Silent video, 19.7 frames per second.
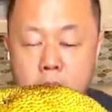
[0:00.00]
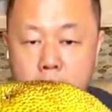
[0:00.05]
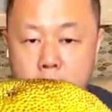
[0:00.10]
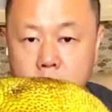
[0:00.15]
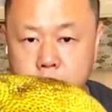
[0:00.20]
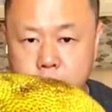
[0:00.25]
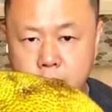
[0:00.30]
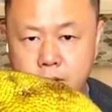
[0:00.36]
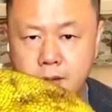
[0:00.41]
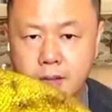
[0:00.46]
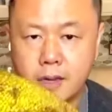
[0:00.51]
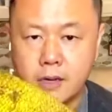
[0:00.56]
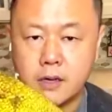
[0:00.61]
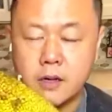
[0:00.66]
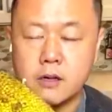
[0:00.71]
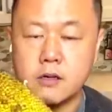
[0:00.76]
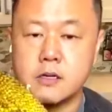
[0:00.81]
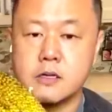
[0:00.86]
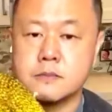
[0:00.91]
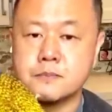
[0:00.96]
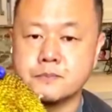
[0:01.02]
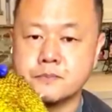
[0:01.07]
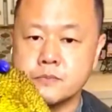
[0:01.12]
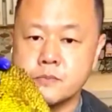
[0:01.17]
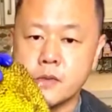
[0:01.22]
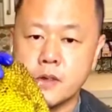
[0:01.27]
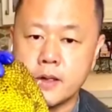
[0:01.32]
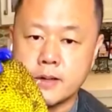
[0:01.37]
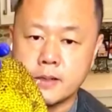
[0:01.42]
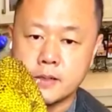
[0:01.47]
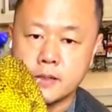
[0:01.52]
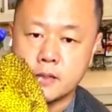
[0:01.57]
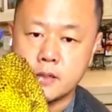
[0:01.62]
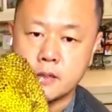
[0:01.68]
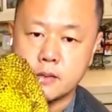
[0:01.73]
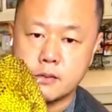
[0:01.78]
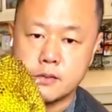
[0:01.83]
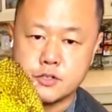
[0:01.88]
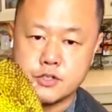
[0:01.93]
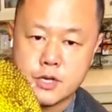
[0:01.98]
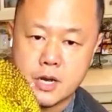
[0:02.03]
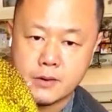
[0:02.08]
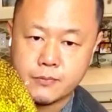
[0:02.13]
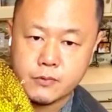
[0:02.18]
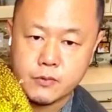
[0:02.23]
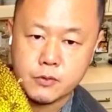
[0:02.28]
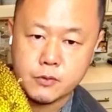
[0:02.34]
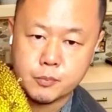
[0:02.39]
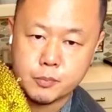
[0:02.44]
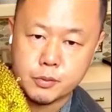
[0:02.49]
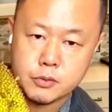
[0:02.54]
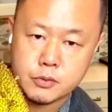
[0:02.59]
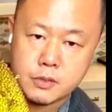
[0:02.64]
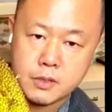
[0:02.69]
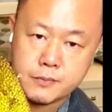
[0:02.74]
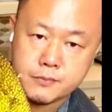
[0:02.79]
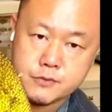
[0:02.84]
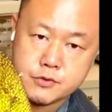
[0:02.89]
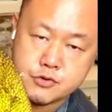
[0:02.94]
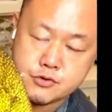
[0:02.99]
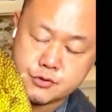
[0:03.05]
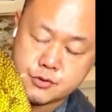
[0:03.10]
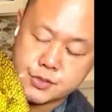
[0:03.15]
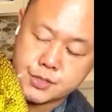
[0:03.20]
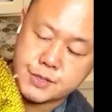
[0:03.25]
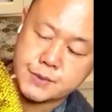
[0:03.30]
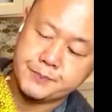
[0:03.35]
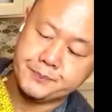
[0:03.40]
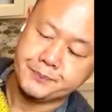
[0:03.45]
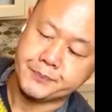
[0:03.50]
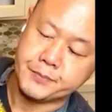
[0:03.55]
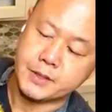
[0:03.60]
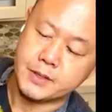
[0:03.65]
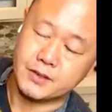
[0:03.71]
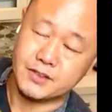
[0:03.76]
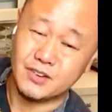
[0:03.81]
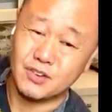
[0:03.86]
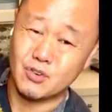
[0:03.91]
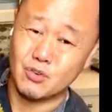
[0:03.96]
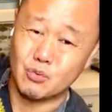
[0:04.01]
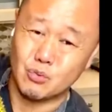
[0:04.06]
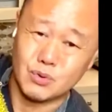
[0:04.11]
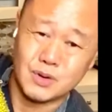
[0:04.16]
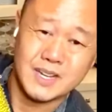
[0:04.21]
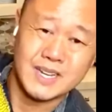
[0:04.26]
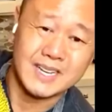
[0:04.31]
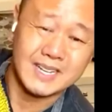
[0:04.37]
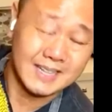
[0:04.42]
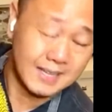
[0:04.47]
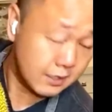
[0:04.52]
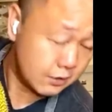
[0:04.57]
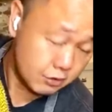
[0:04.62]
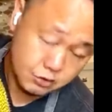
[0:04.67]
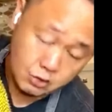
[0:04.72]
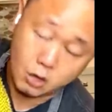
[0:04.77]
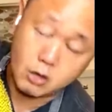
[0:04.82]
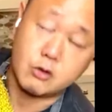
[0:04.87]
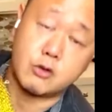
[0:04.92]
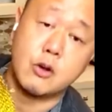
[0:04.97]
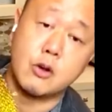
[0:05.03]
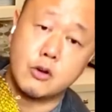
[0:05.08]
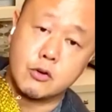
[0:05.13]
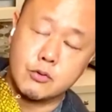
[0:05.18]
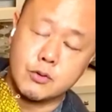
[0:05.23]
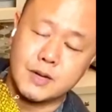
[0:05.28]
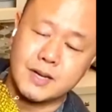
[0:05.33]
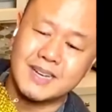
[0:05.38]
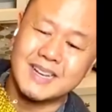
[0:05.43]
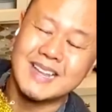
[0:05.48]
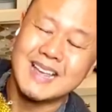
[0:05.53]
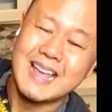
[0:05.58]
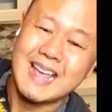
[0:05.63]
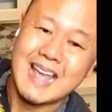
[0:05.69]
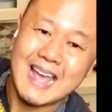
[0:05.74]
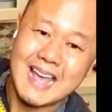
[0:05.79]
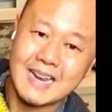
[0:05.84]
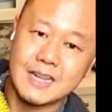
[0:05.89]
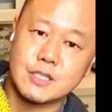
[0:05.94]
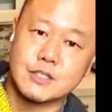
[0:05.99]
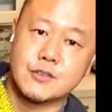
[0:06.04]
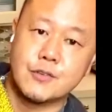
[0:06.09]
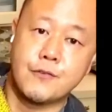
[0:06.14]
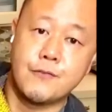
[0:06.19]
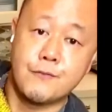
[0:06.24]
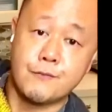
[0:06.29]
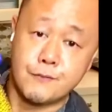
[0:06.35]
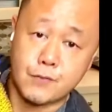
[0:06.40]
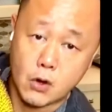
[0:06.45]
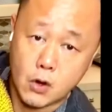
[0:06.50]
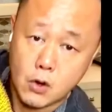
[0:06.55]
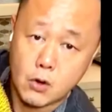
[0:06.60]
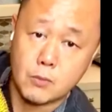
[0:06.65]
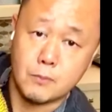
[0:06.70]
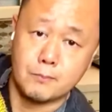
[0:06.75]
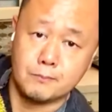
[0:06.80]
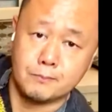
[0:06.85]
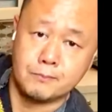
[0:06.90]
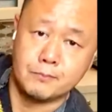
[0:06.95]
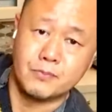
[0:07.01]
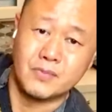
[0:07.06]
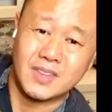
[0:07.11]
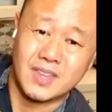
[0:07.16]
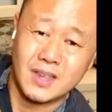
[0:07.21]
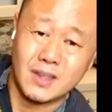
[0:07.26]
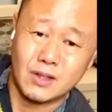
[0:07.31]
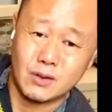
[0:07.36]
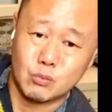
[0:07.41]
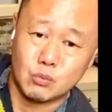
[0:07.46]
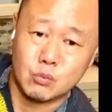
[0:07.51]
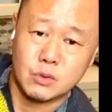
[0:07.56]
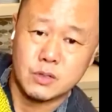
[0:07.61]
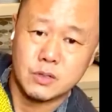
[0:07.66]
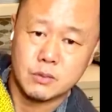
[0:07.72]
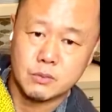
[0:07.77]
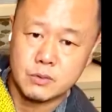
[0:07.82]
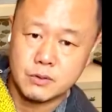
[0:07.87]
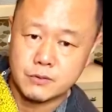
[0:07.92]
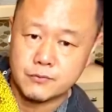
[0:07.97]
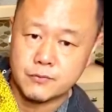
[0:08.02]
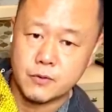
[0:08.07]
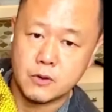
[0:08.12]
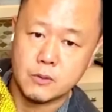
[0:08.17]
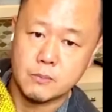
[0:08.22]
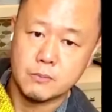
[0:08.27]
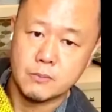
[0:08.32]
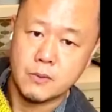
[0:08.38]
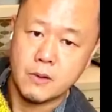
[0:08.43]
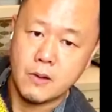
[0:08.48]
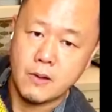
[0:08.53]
See that color. When the jackfruit is pulled off the tree, it's green, like dark, dark green, and it's firm, okay, like really, really firm.